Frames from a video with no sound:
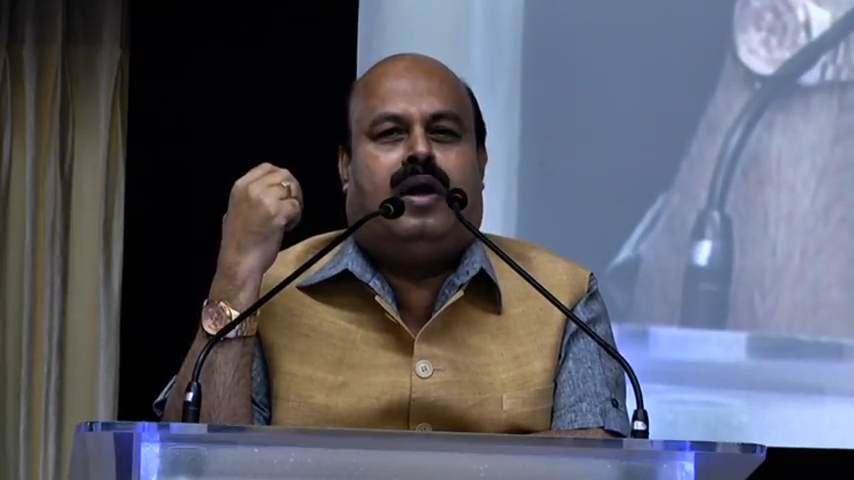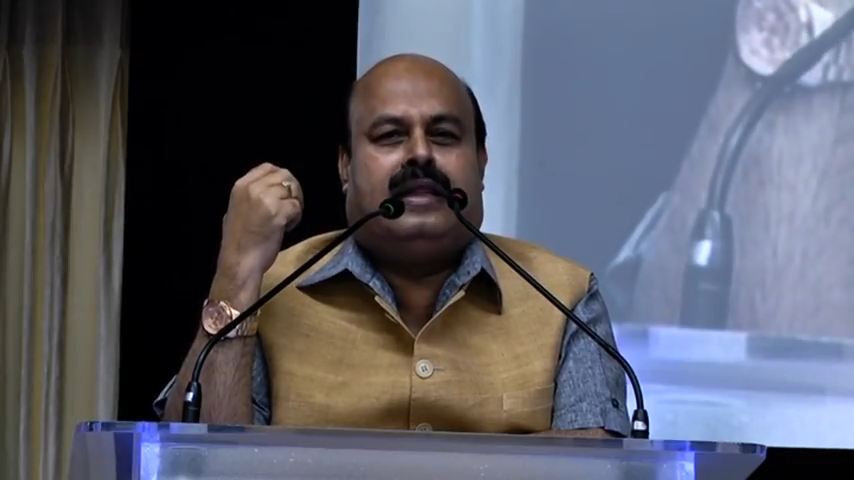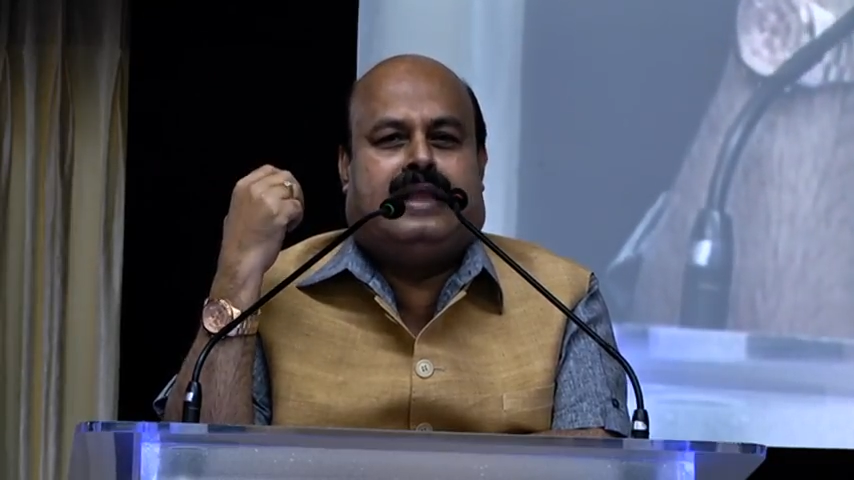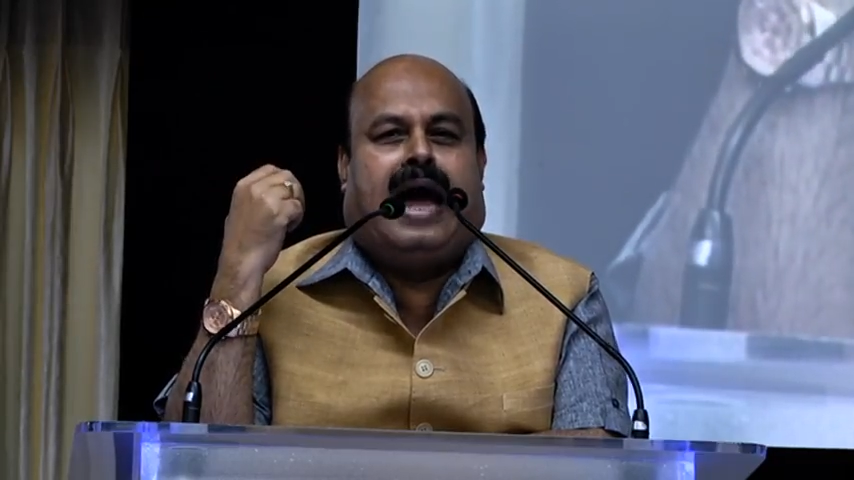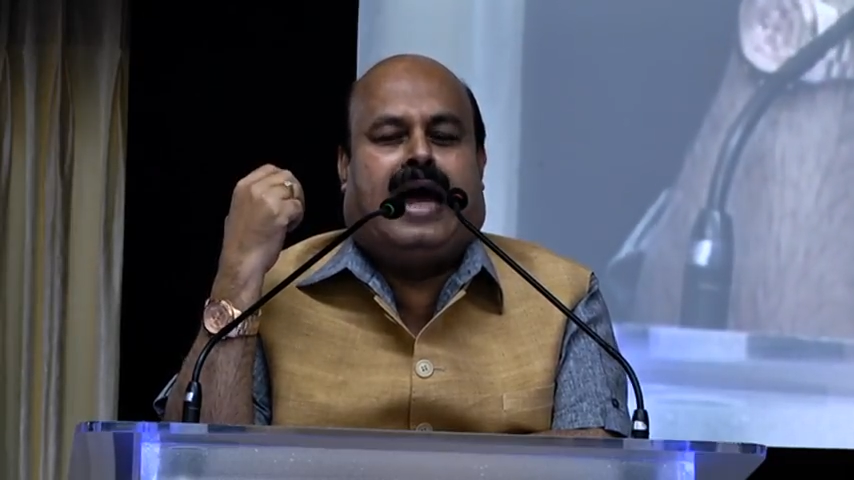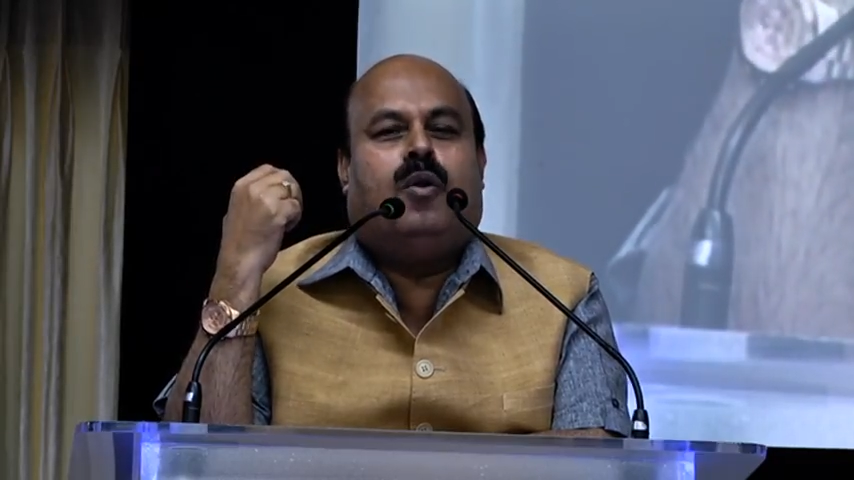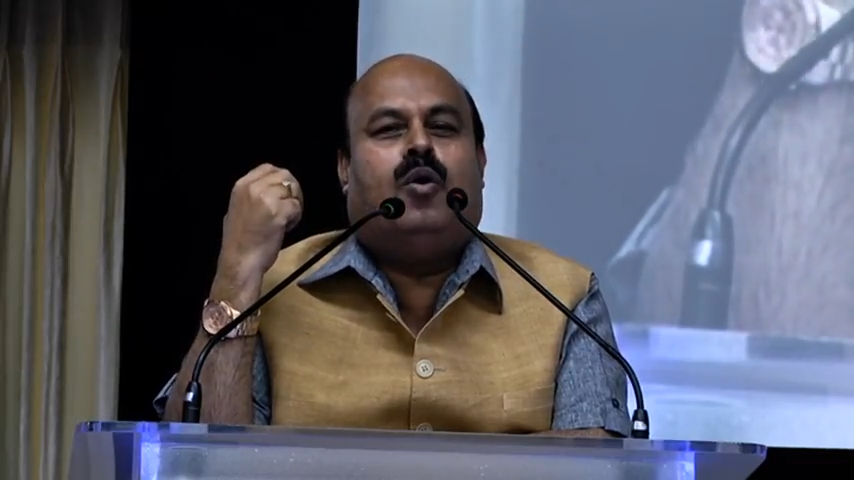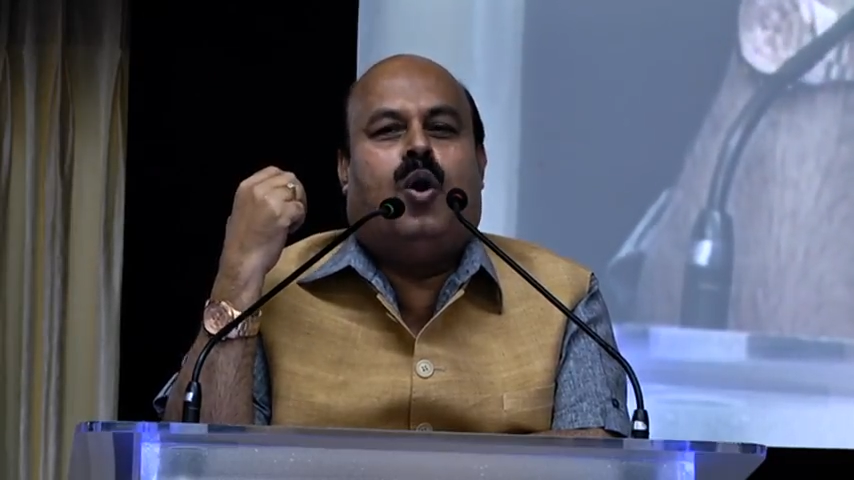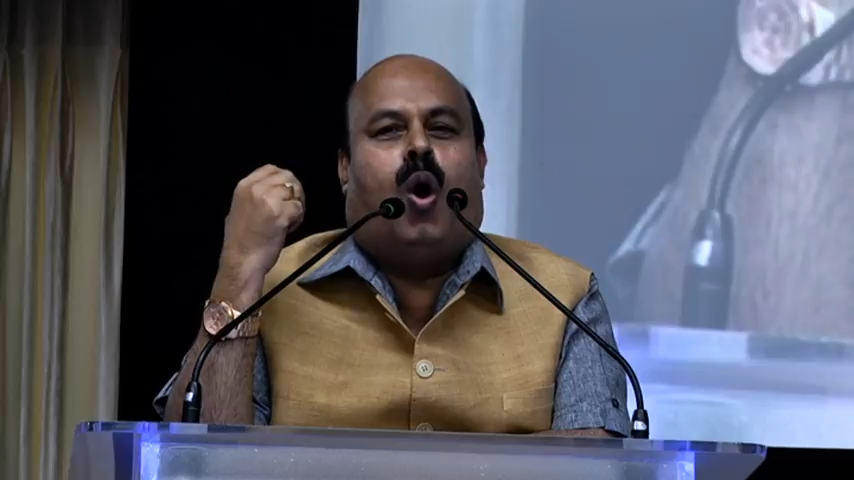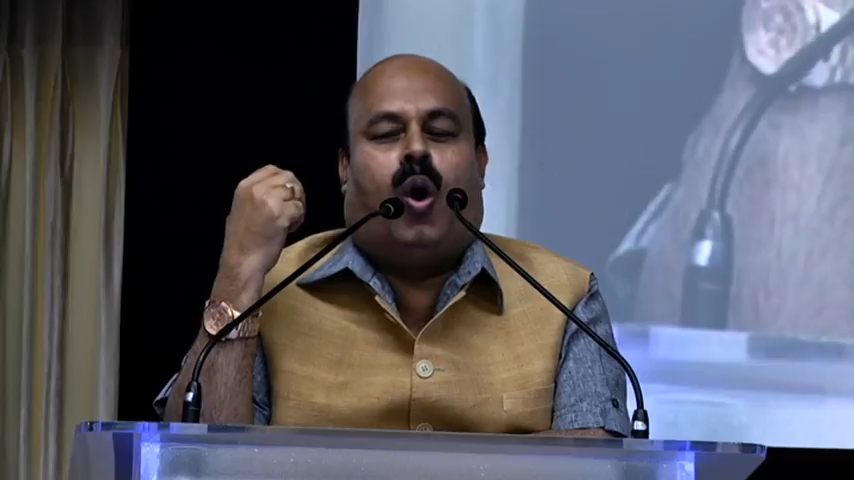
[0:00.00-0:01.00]
there you
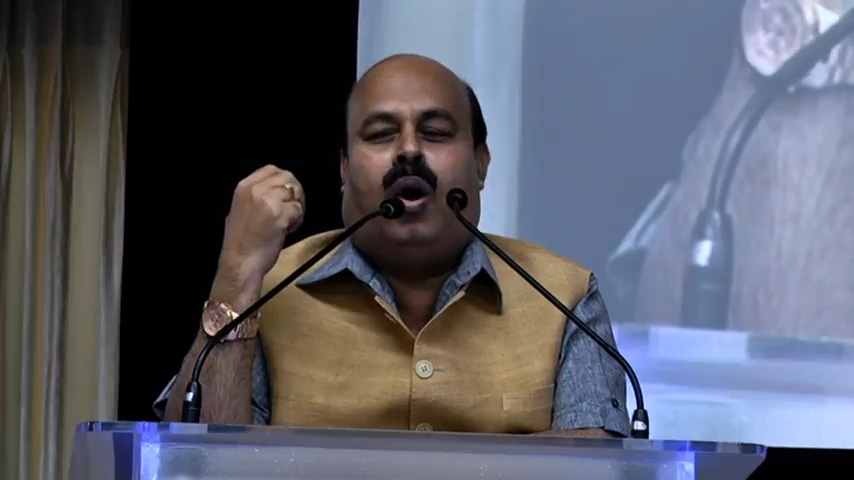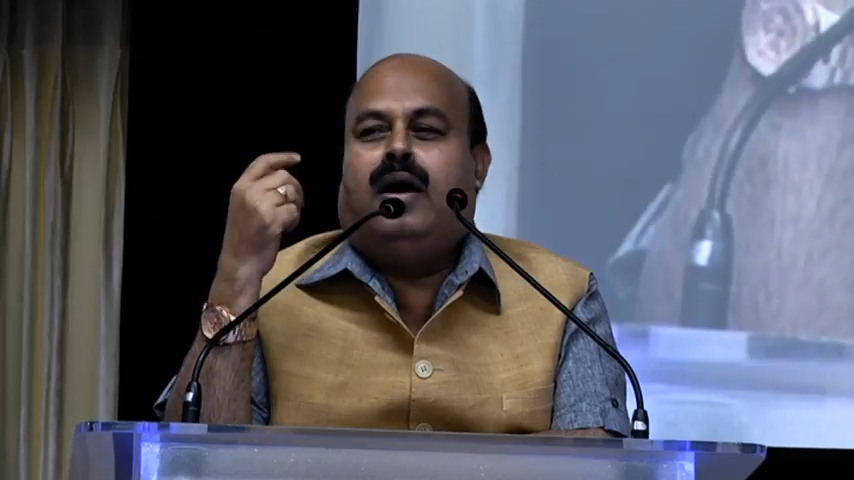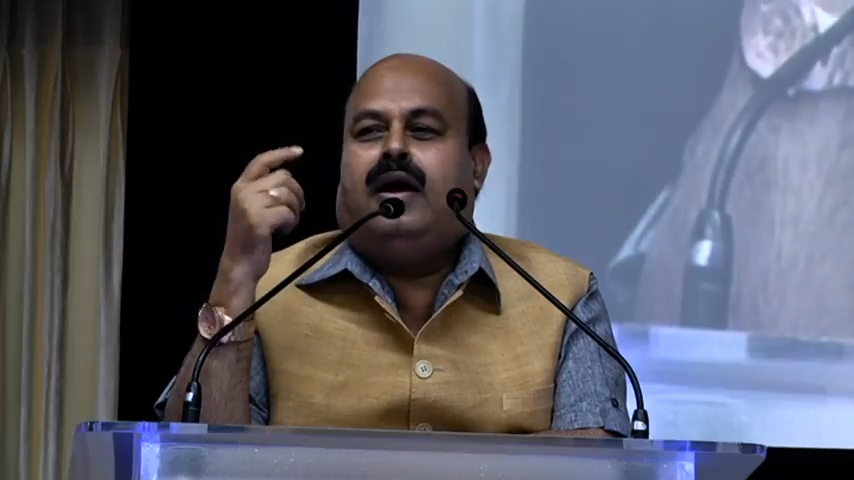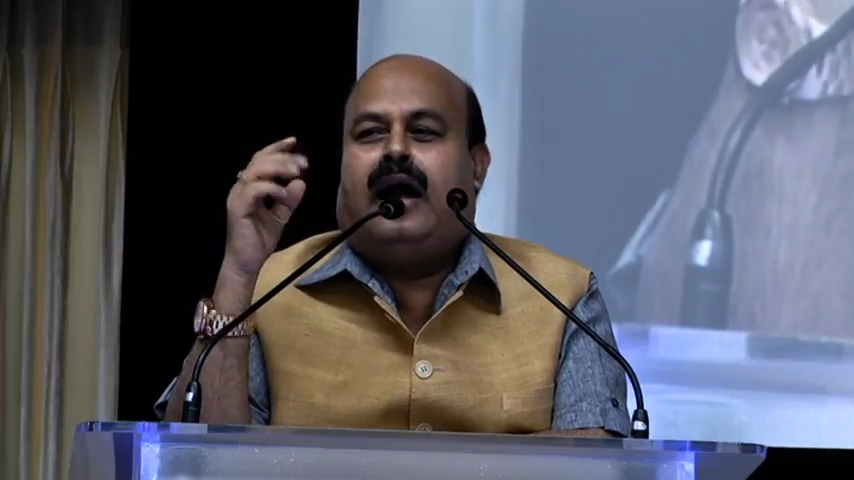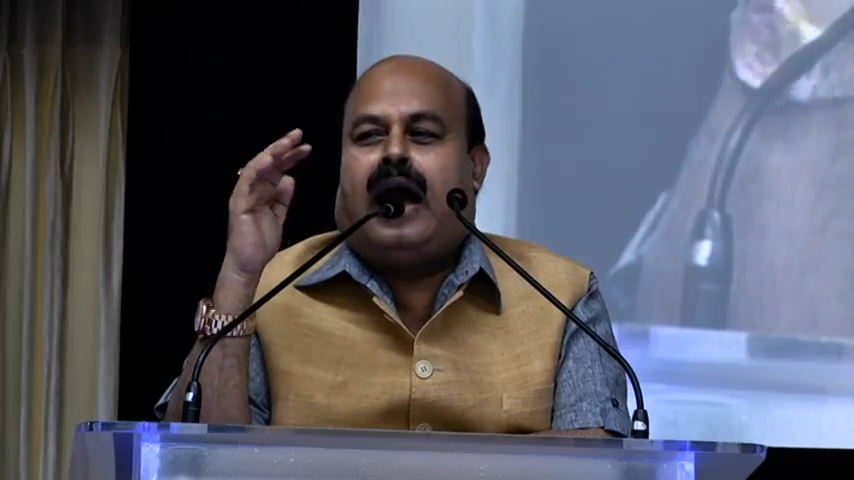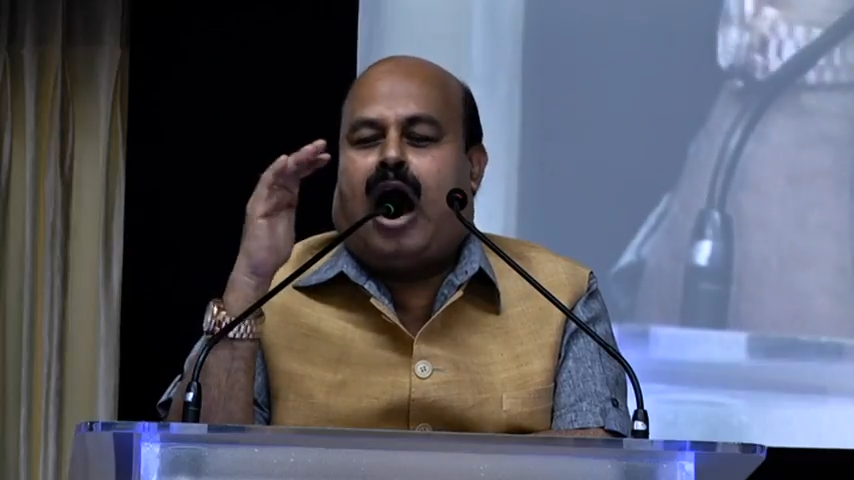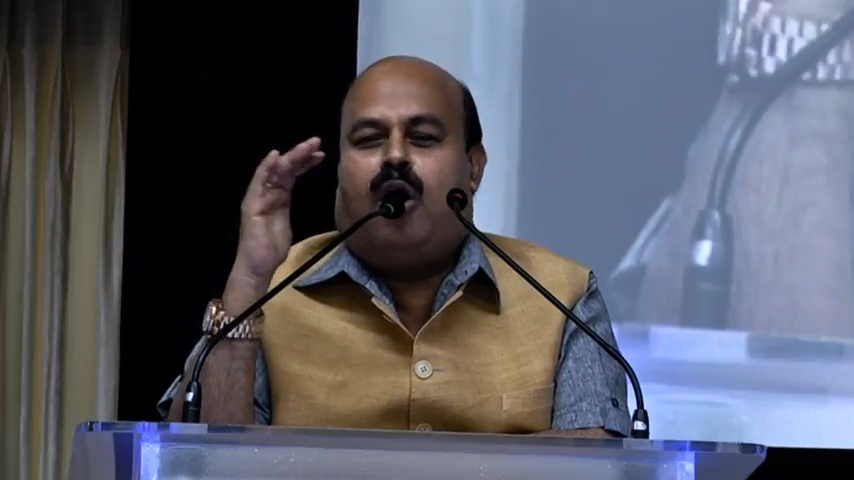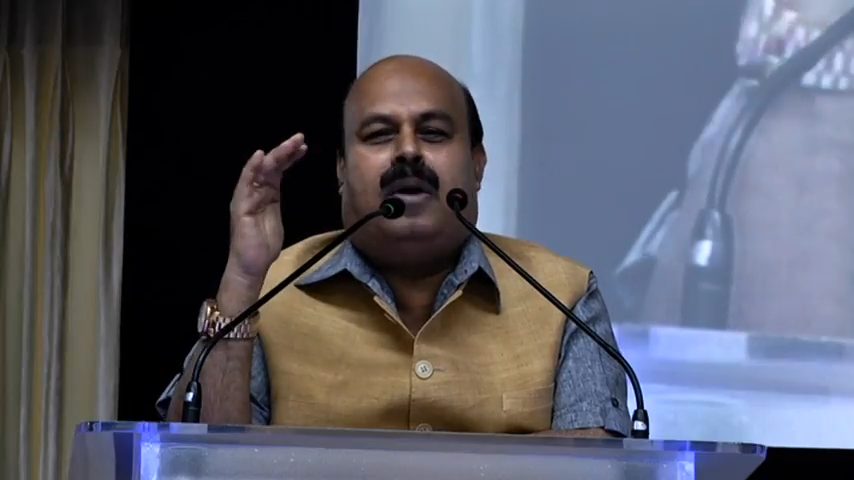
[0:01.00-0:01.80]
know how